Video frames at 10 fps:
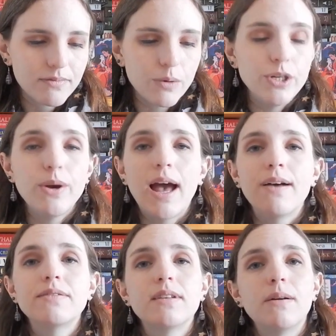We do
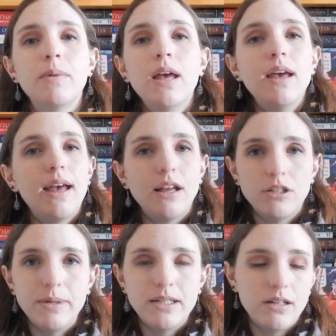have some
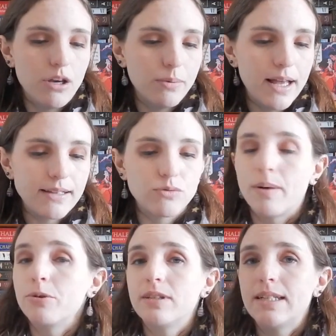LGBTQ+
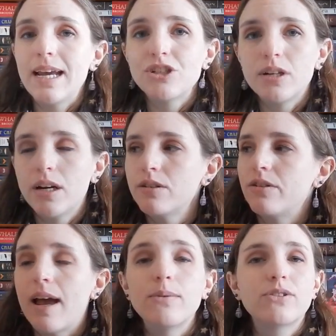representation here,
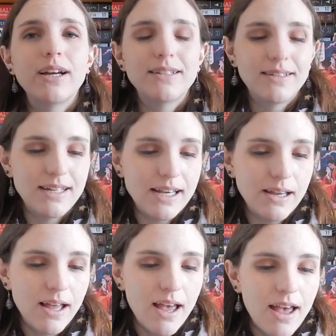so that was great to
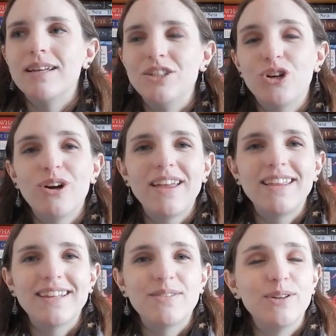see. In general, I
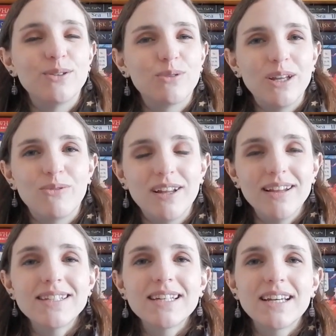think this feels really
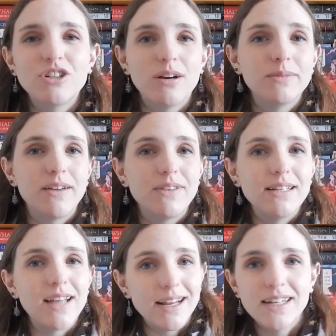realistic in terms of
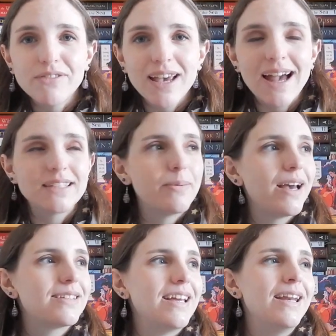the scientific
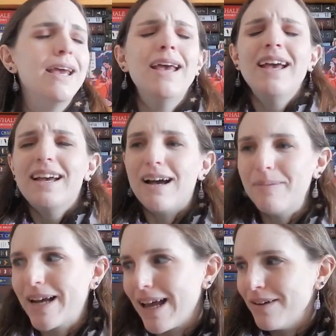aspects, and
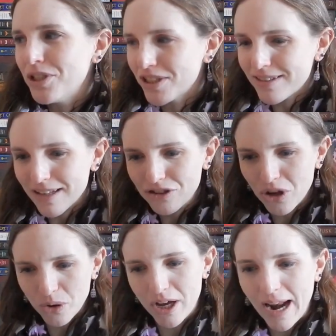oh my god, it was just so good.